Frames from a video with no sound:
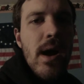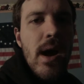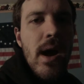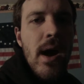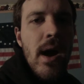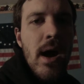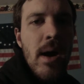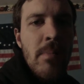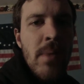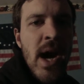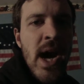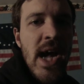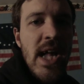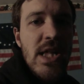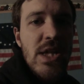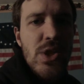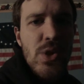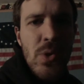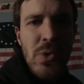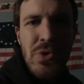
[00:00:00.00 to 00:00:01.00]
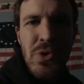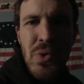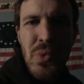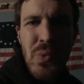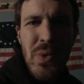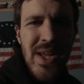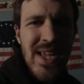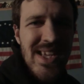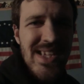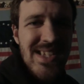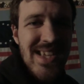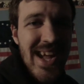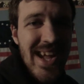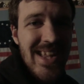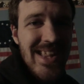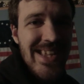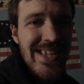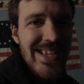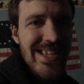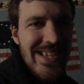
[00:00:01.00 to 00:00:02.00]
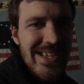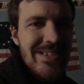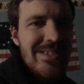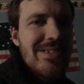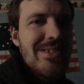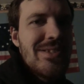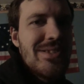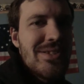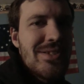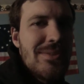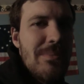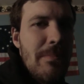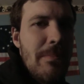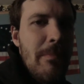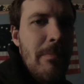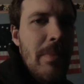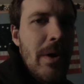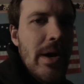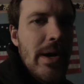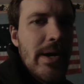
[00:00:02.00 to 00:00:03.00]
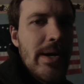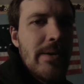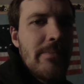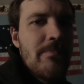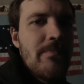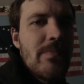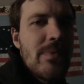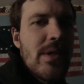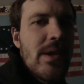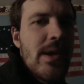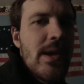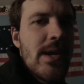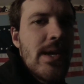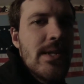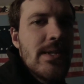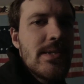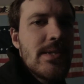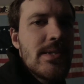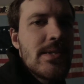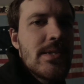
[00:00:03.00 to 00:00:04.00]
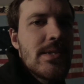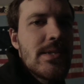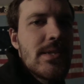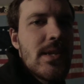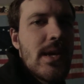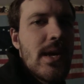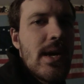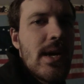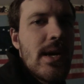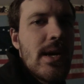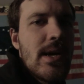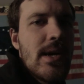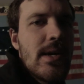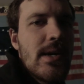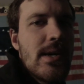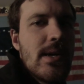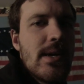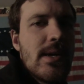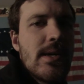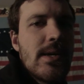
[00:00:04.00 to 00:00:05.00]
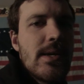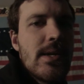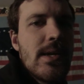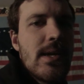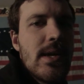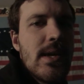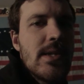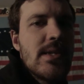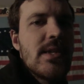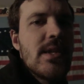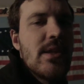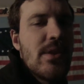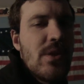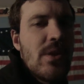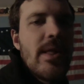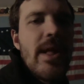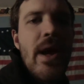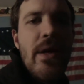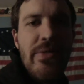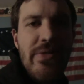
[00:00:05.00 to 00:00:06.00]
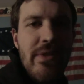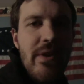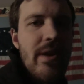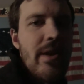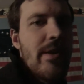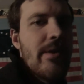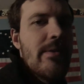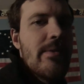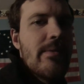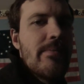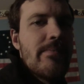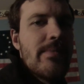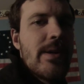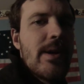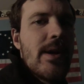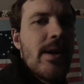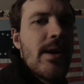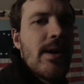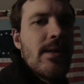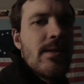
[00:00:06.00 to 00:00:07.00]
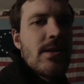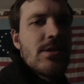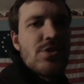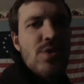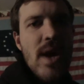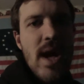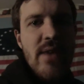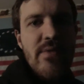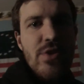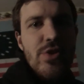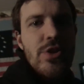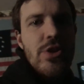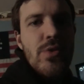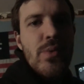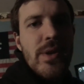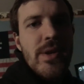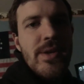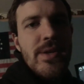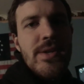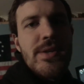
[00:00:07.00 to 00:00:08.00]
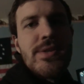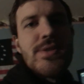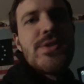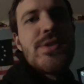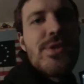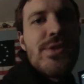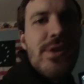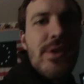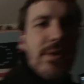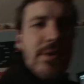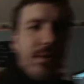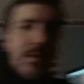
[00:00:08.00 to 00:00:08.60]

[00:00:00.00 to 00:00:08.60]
I don't know what exactly it is, but it's a little out there. Let's go have a look what it is.